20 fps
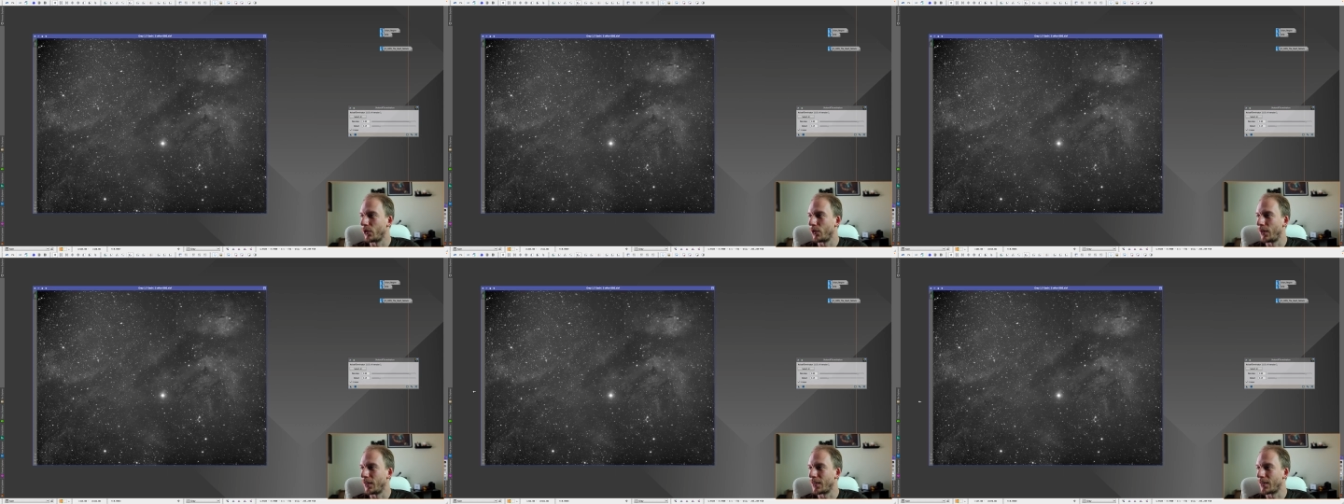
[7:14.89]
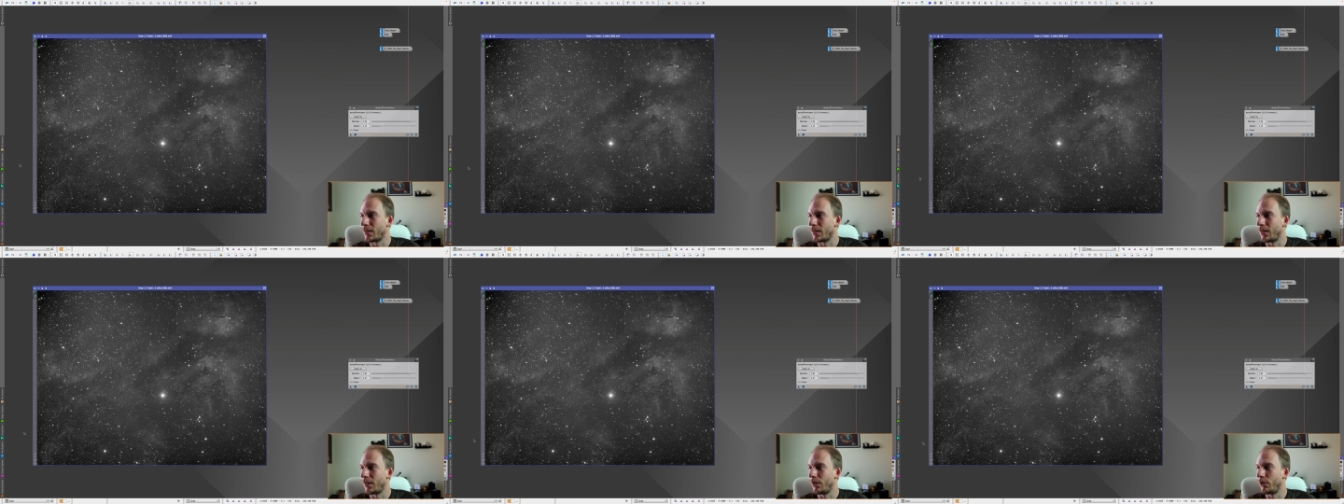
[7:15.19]

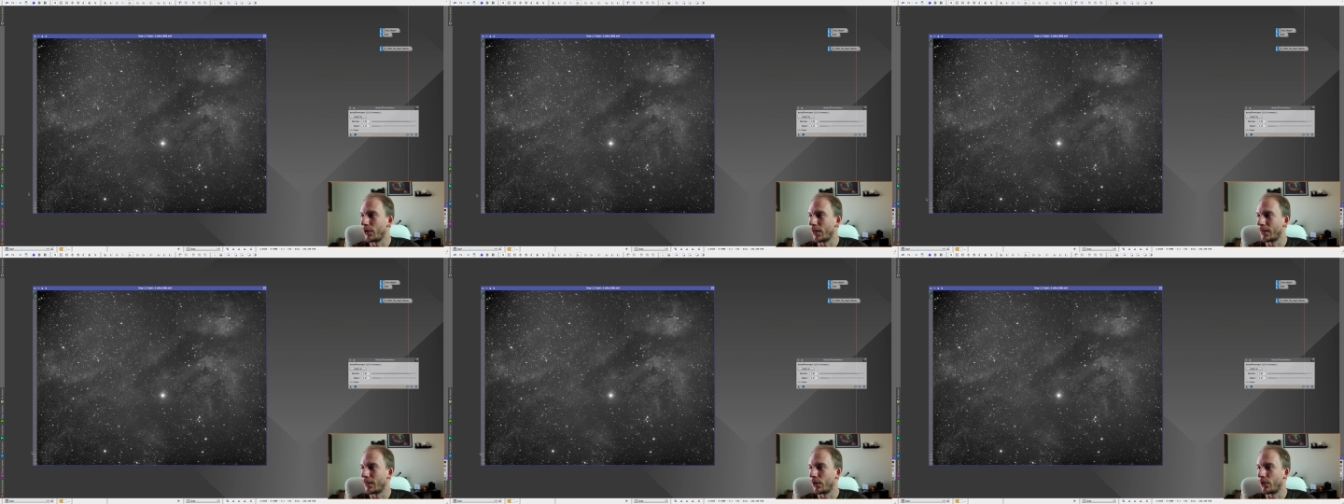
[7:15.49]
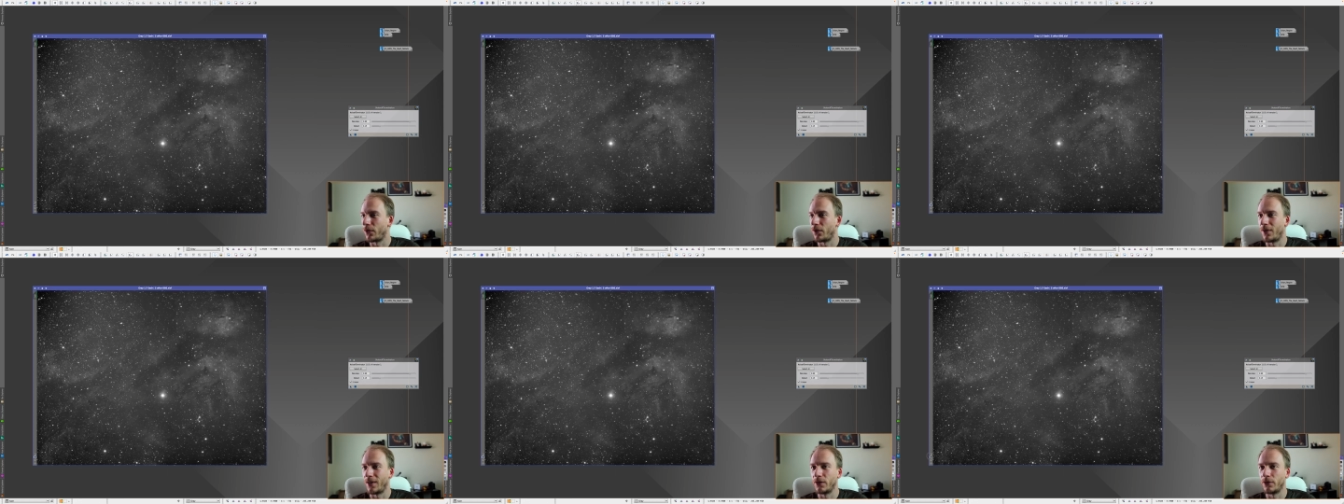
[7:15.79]
let's look at our
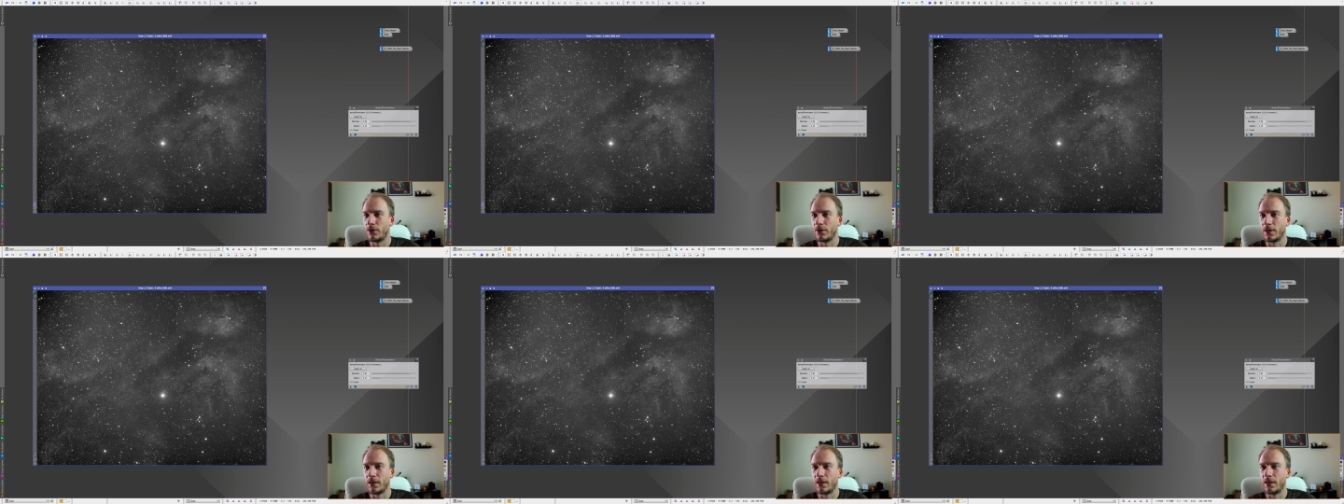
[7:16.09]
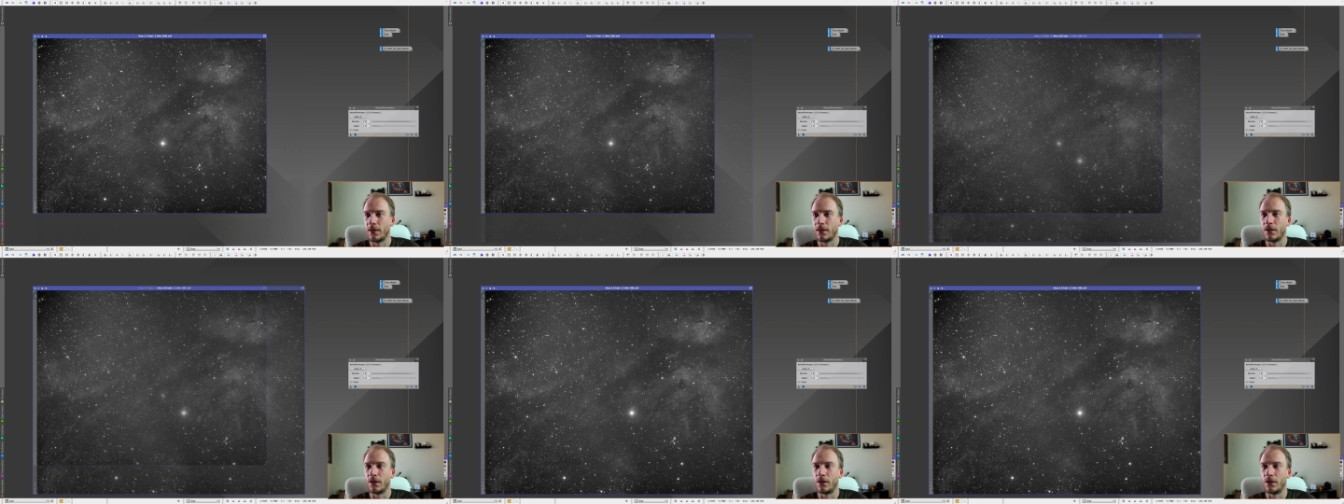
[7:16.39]
final
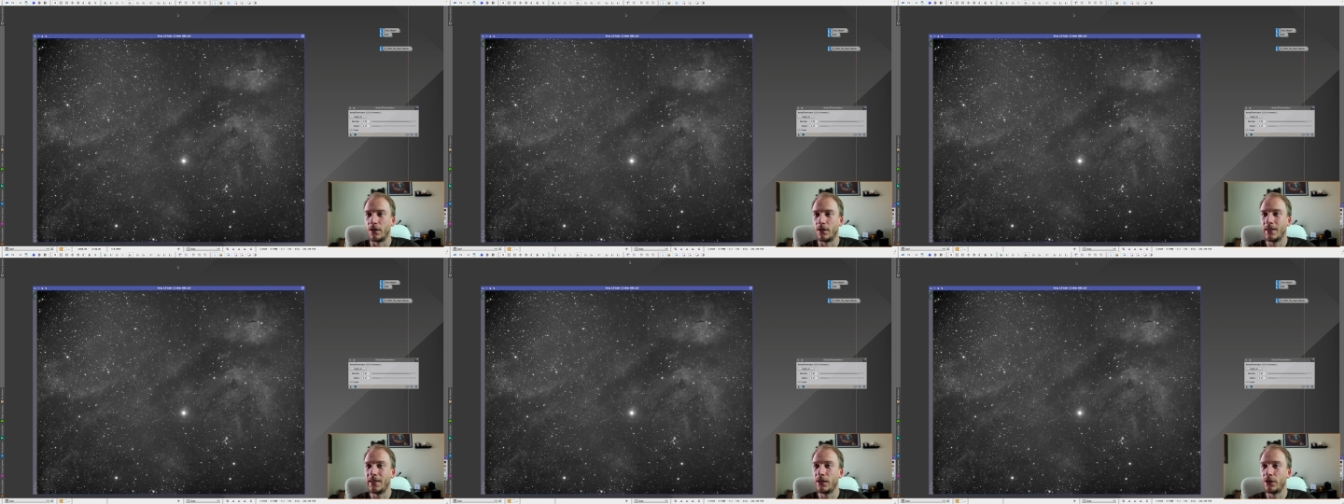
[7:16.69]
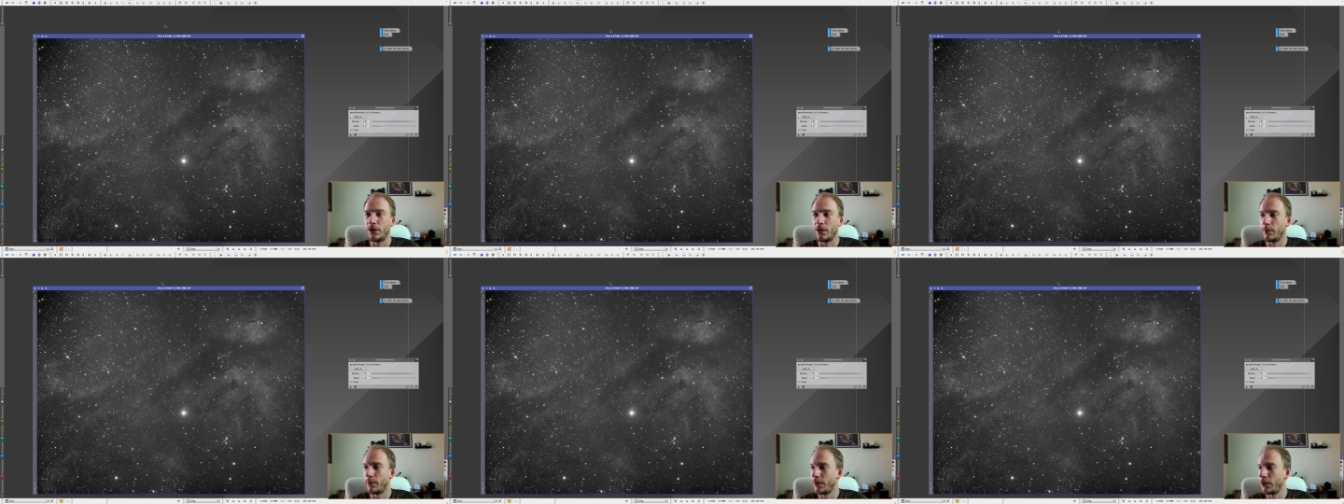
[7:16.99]
uh,
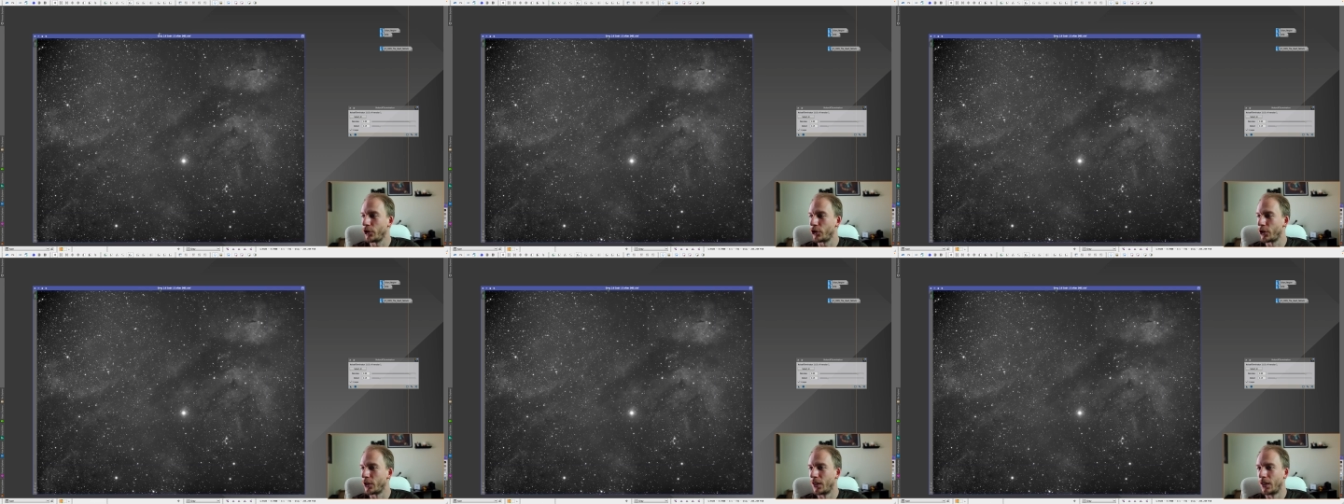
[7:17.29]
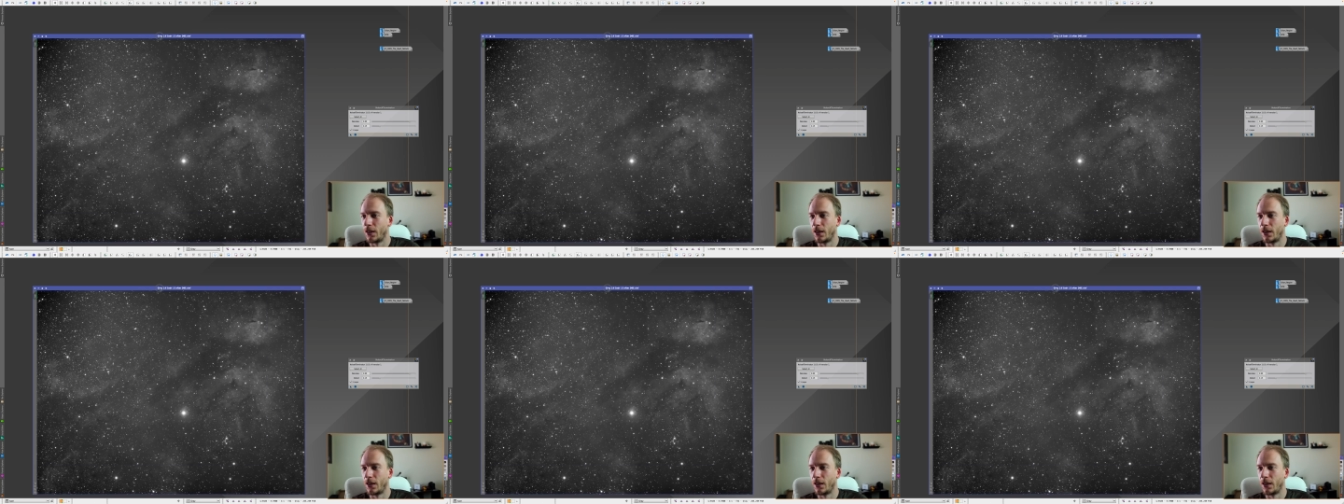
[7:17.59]
linear image.